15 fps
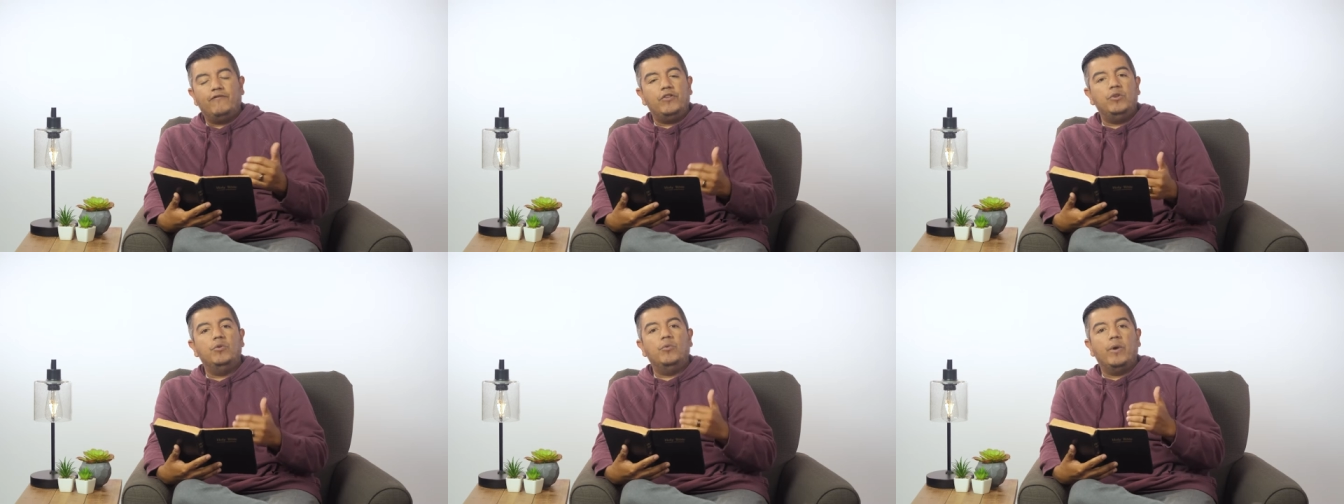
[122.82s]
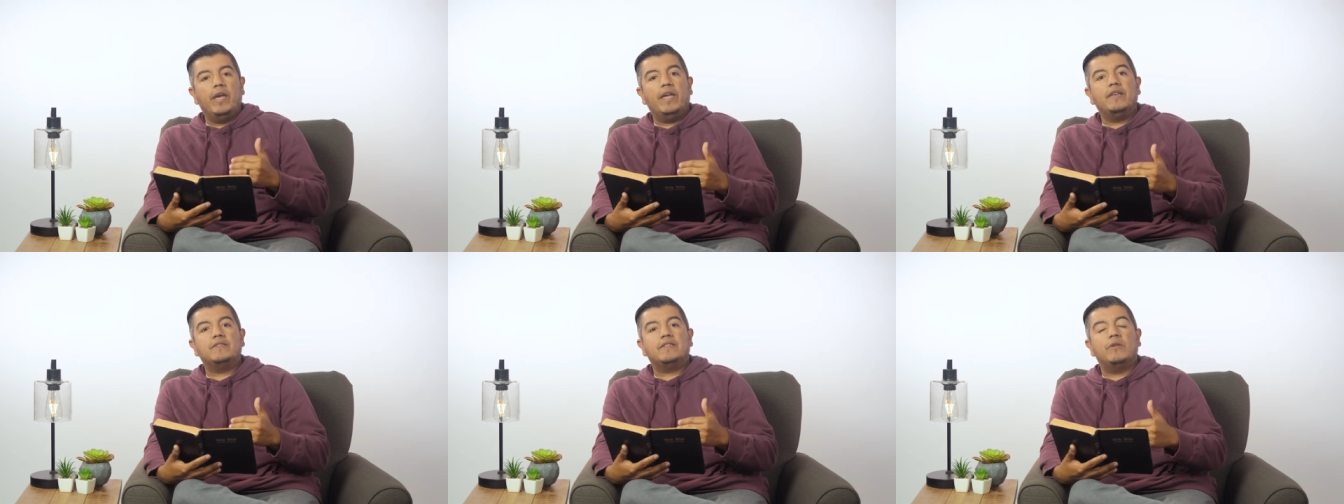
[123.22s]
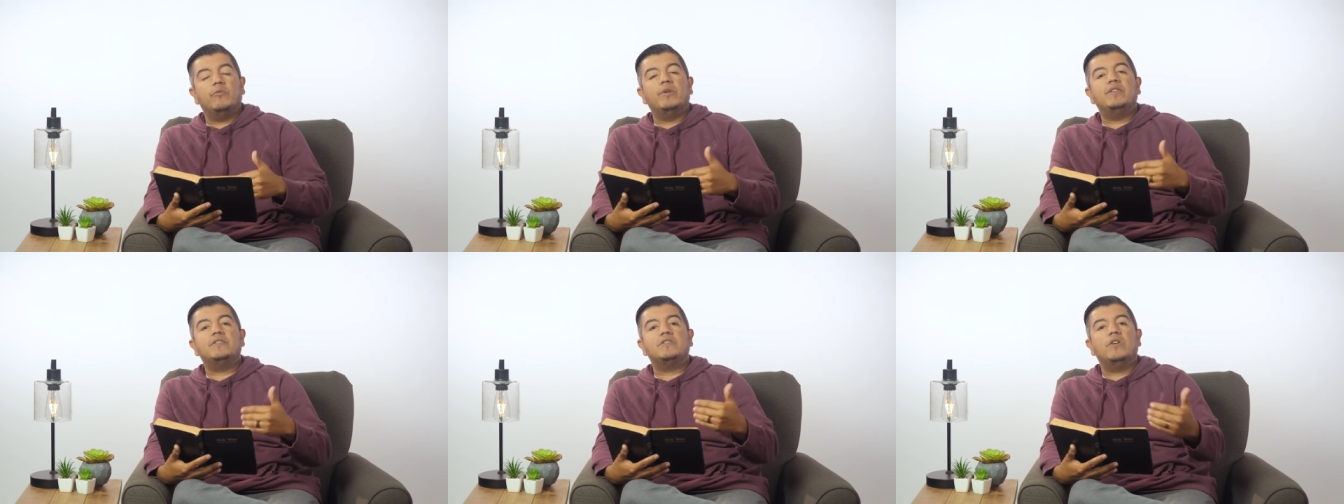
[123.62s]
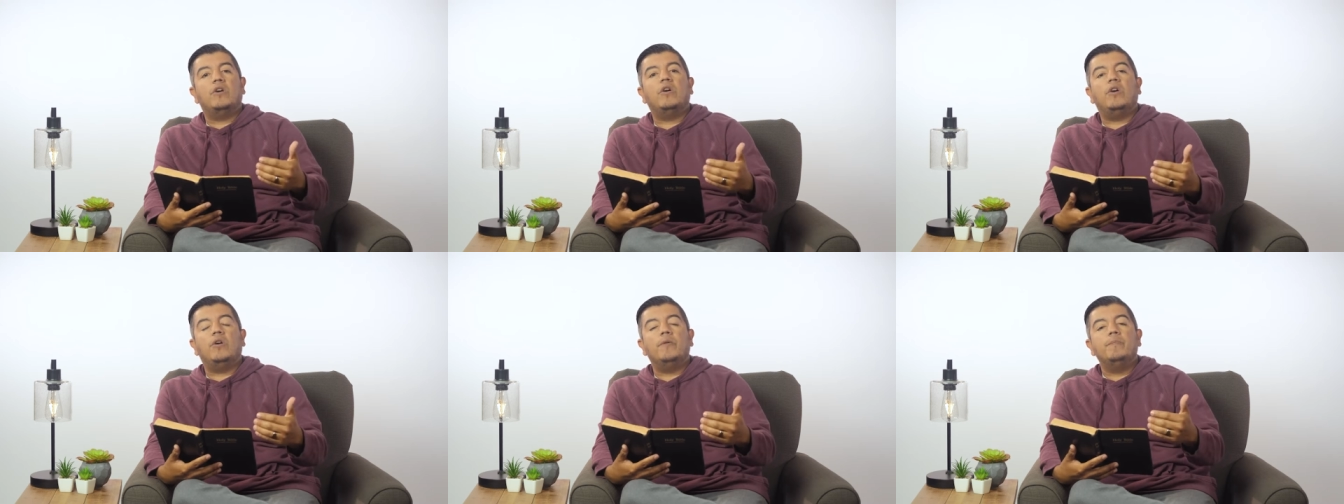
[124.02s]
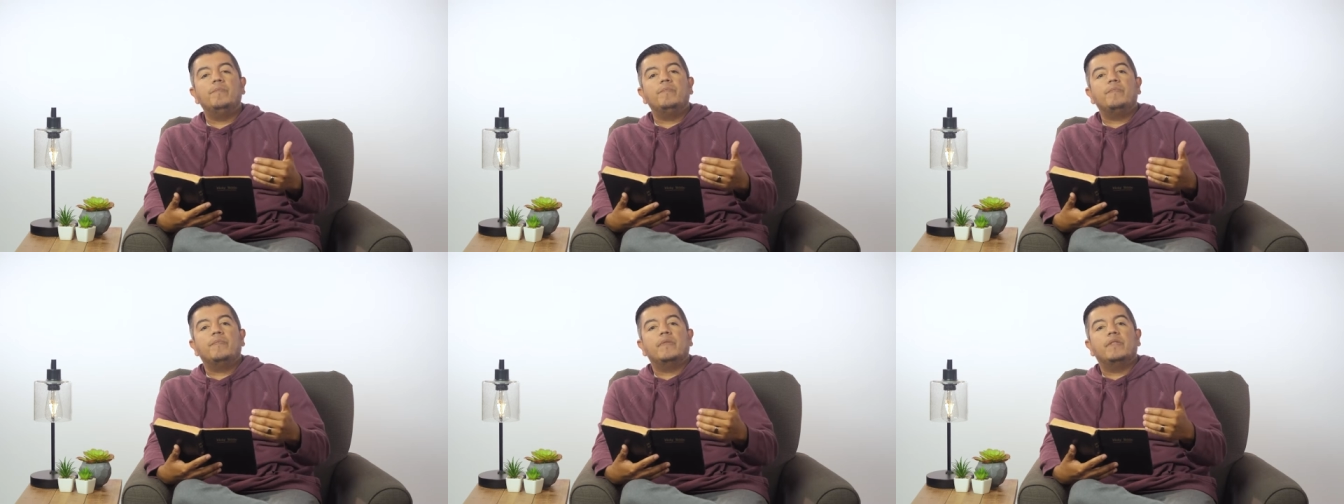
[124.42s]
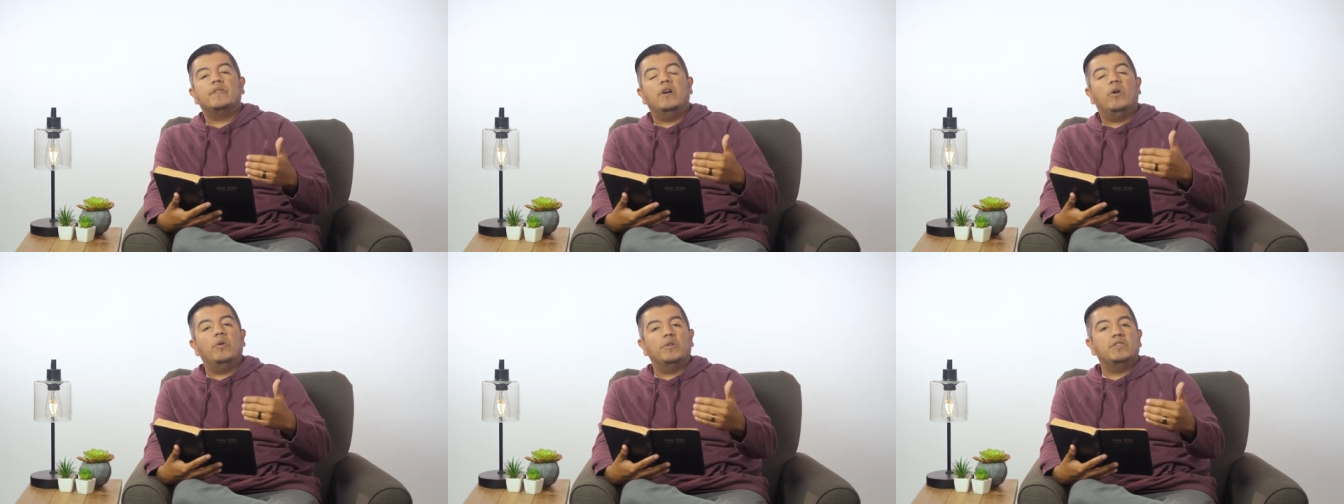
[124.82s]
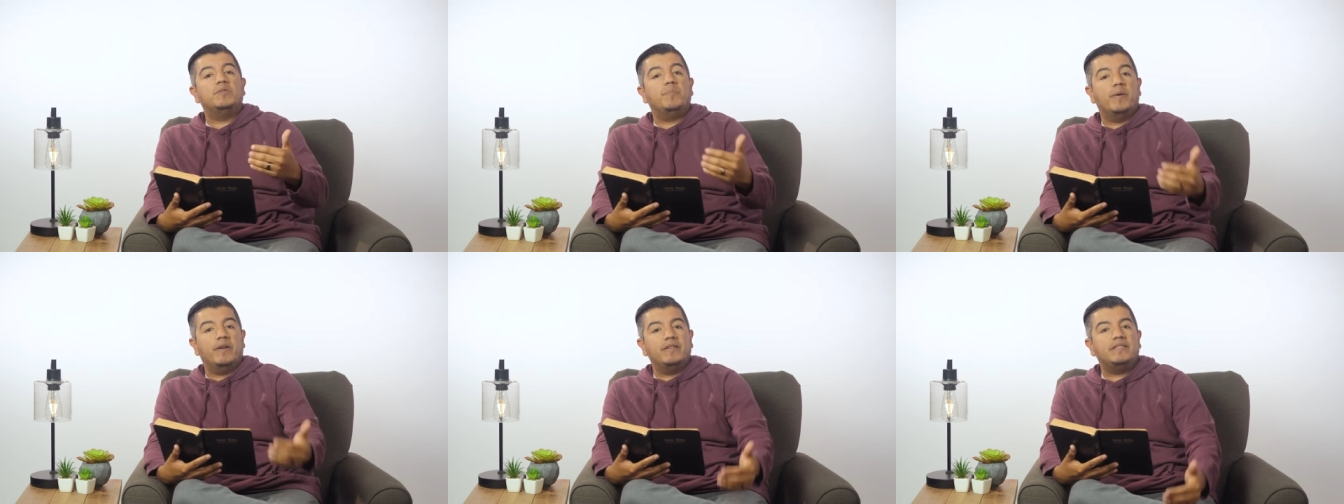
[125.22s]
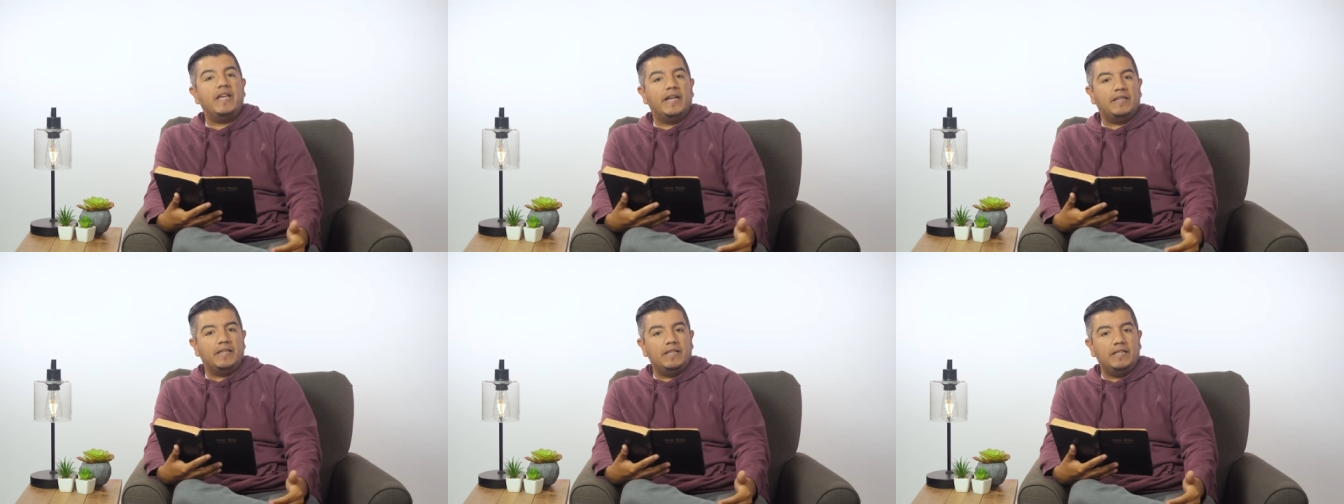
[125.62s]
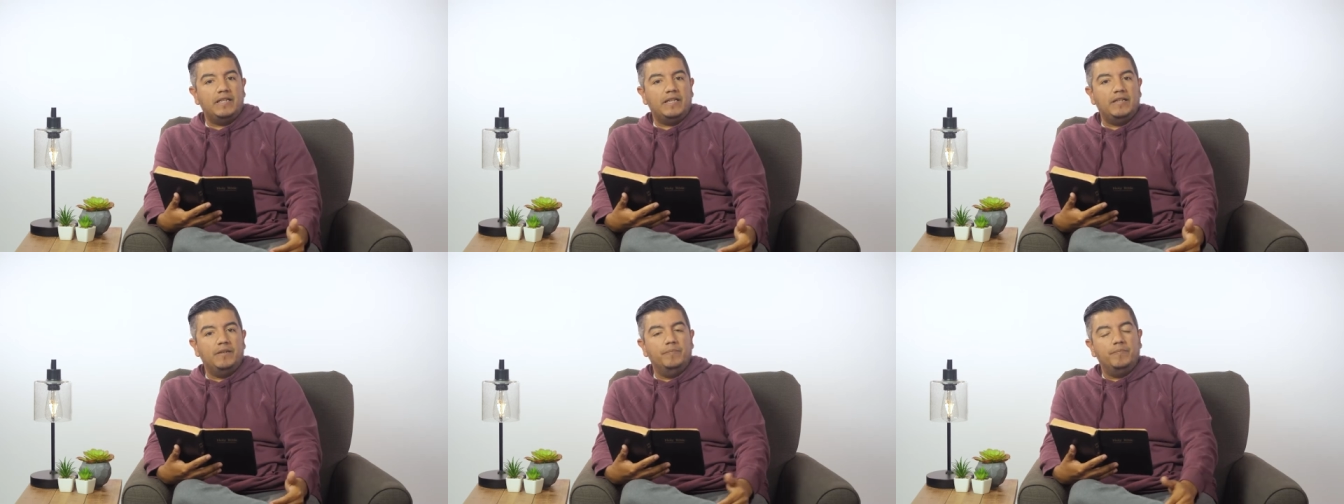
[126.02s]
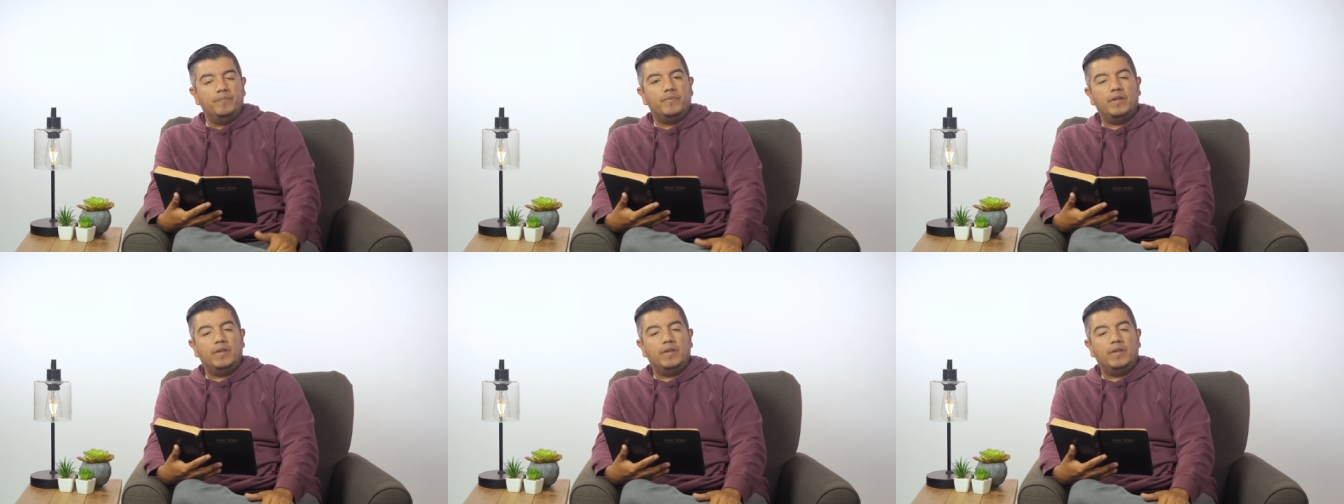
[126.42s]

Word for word: few ways that we saw the Holy Spirit take the lead.